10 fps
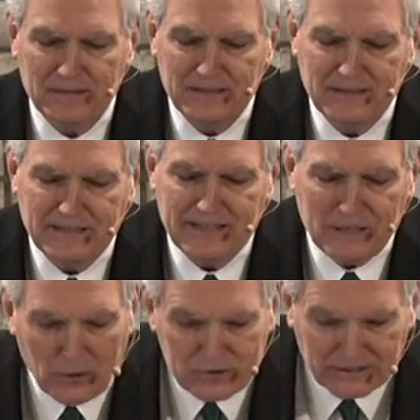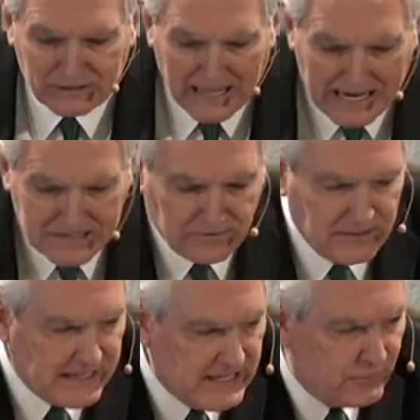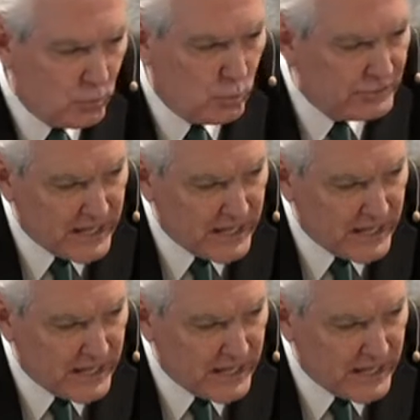He knows the lies of the evil will not